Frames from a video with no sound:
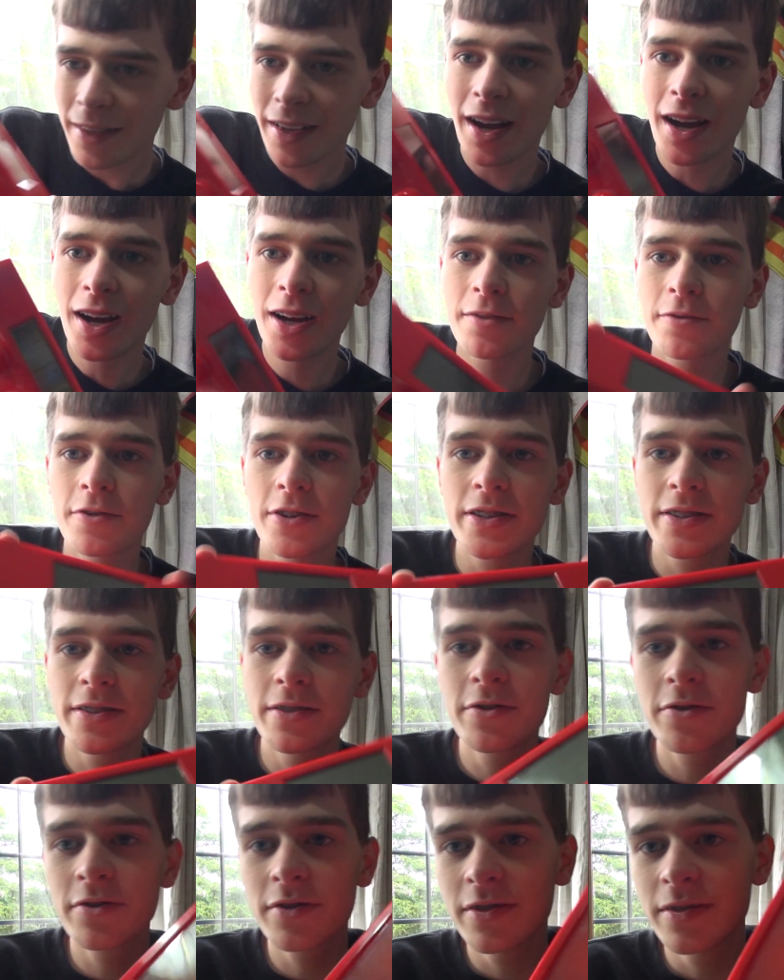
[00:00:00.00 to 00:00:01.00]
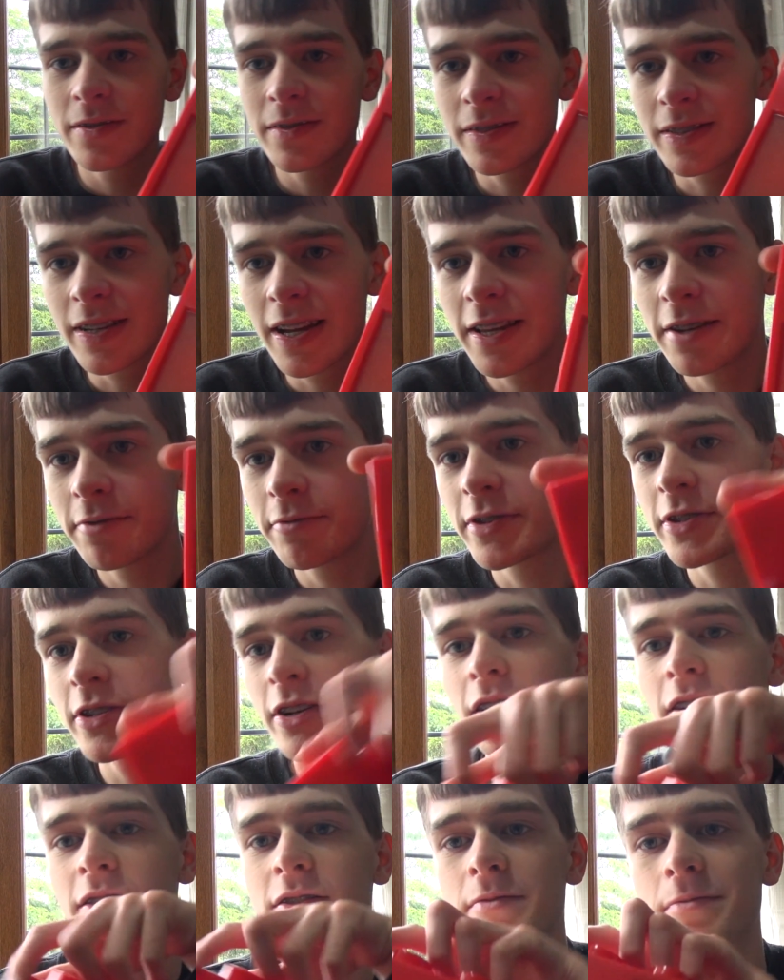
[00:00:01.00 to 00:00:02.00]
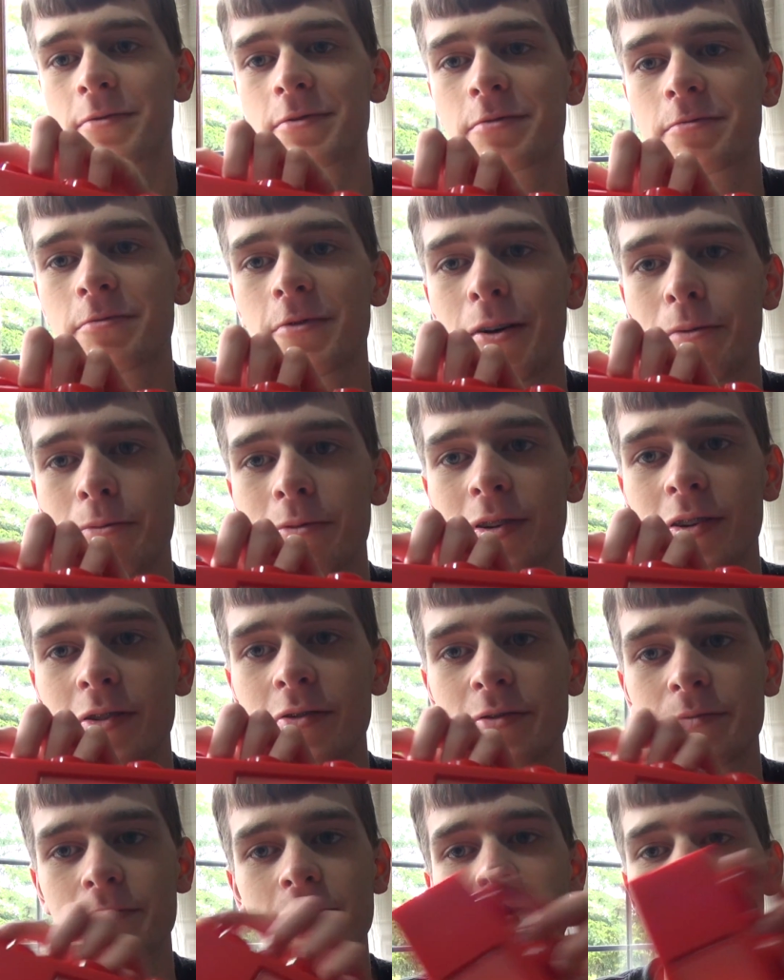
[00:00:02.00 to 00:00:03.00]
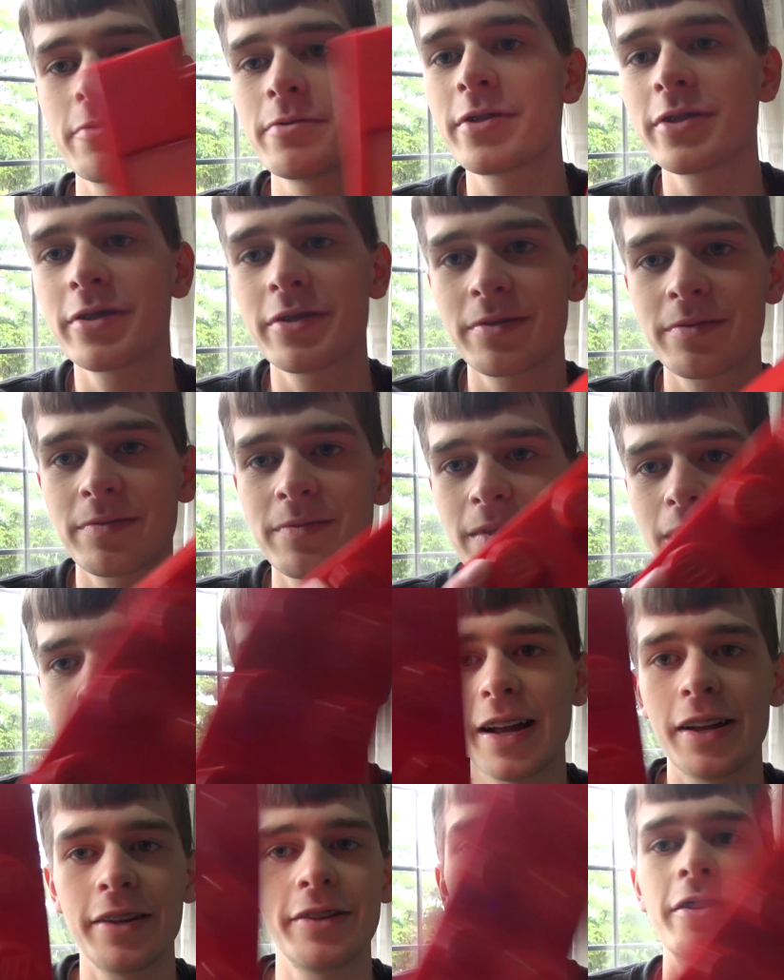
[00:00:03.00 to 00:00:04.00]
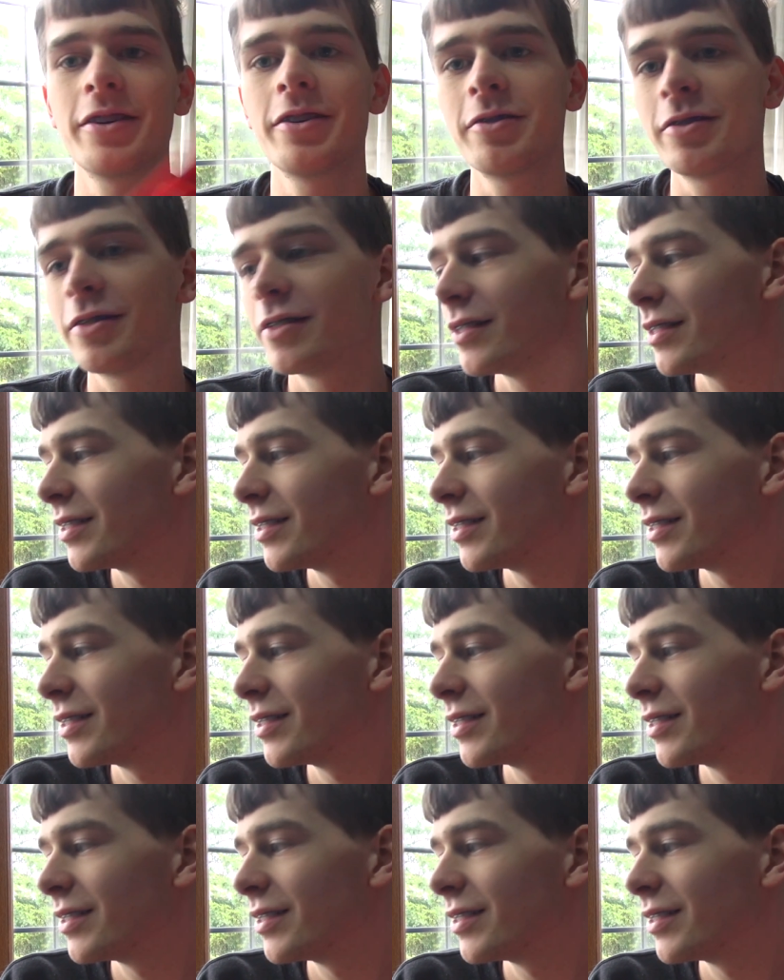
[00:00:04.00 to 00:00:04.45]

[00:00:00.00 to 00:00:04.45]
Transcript: either it doesn't take rechargeables properly or it's broken. I don't know.